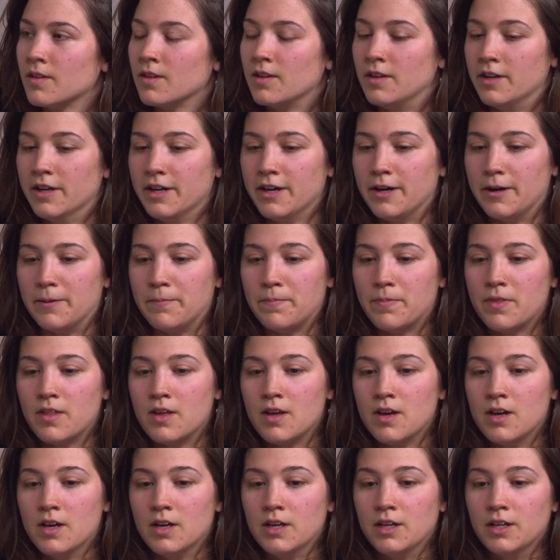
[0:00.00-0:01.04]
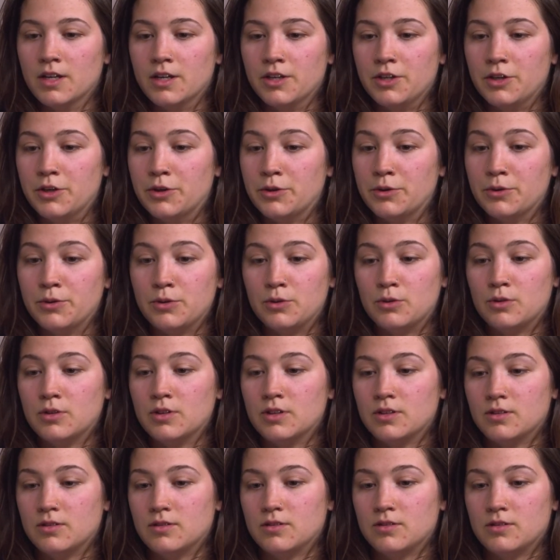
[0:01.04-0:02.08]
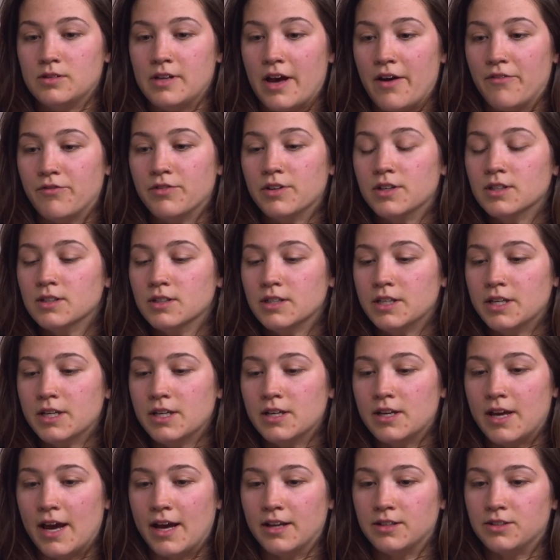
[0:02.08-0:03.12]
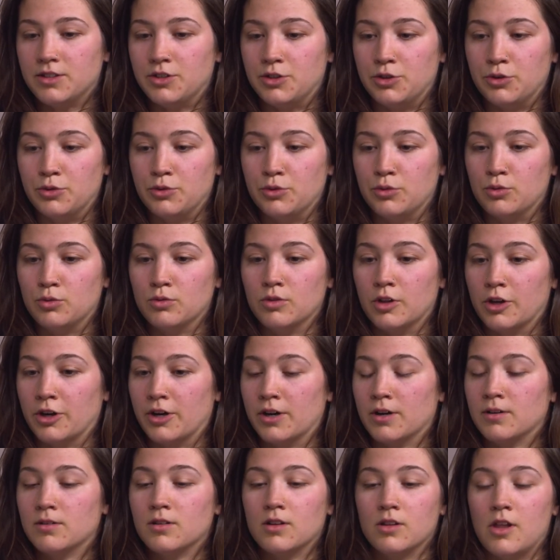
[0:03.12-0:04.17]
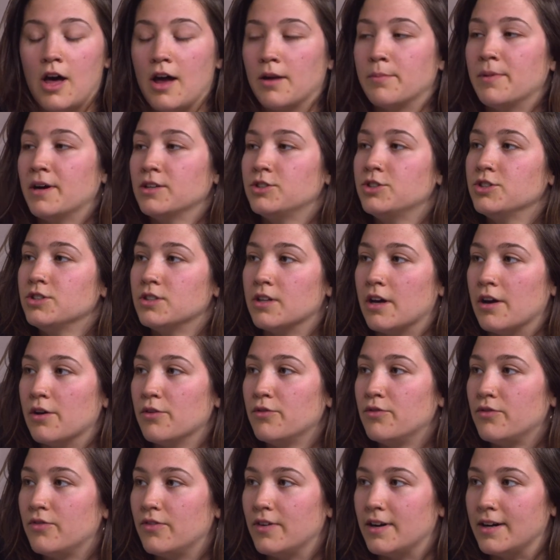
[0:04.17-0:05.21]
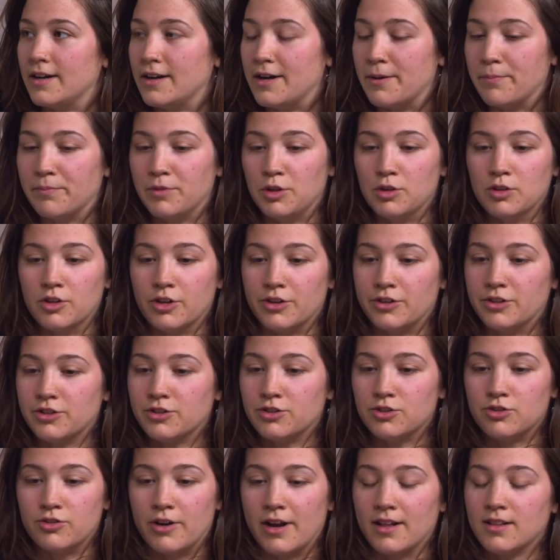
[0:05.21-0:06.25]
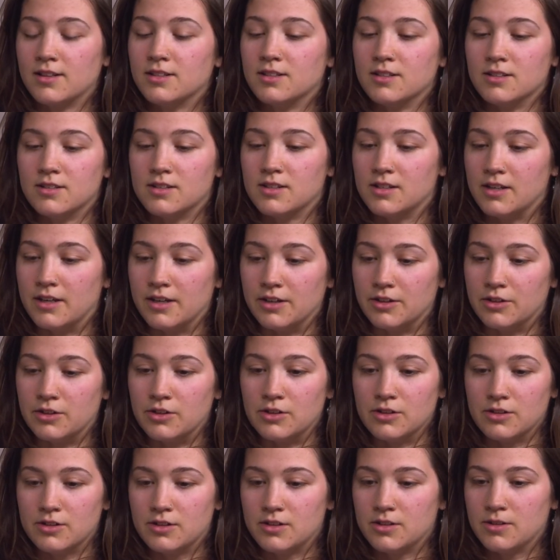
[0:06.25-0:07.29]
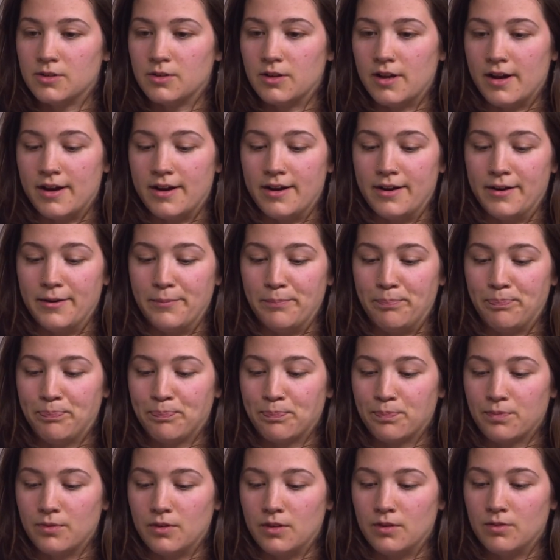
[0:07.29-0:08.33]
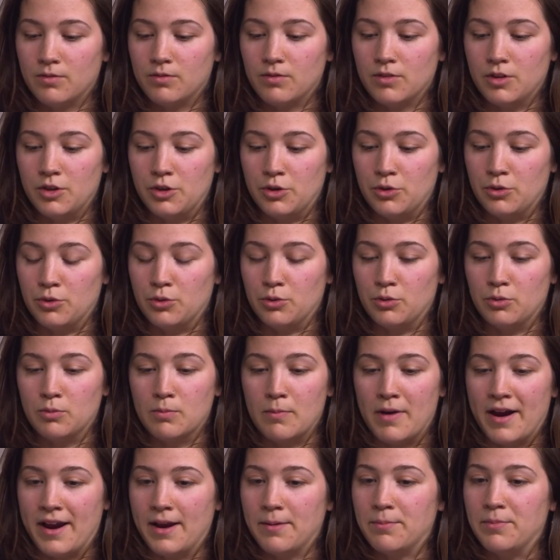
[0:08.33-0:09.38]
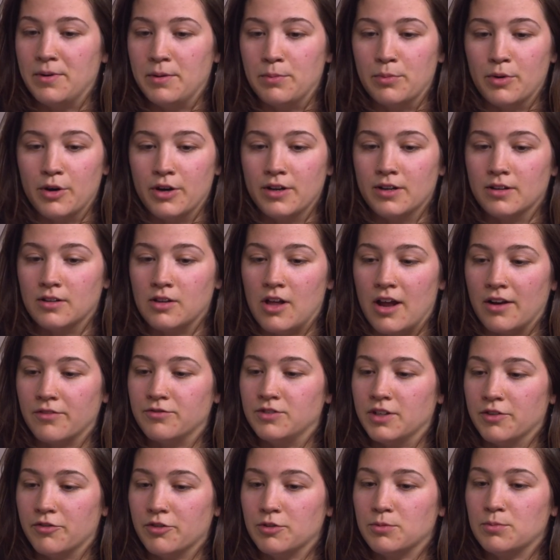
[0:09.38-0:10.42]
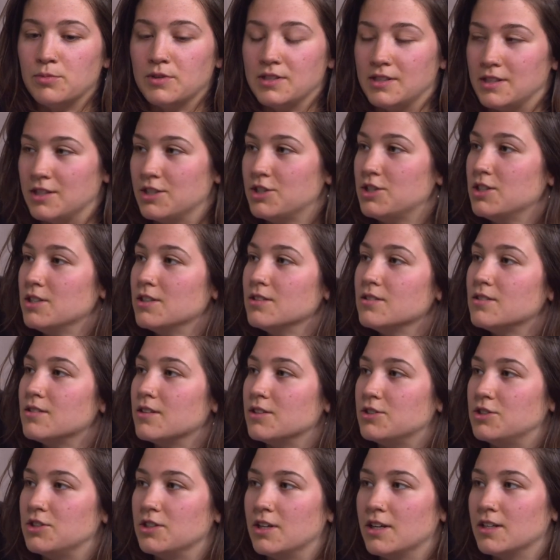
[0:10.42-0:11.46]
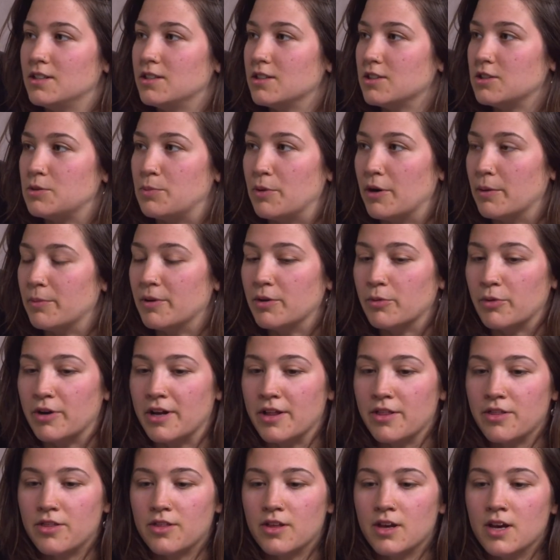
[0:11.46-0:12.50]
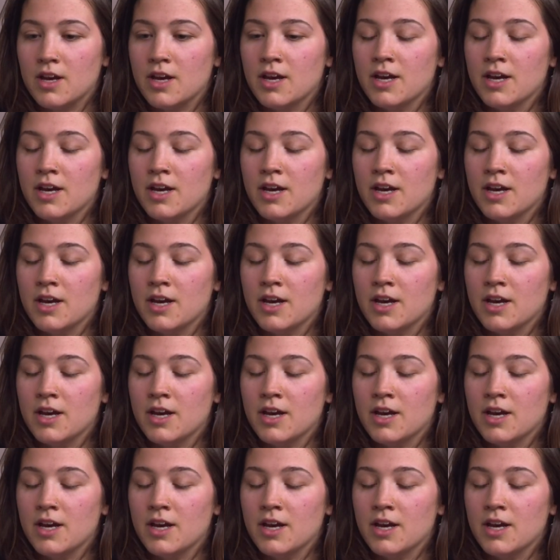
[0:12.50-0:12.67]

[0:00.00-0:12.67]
Yeah, you definitely get to learn a lot about yourself. You learn your strengths and skills. You might be put in a lot of different positions that you get to experiment with.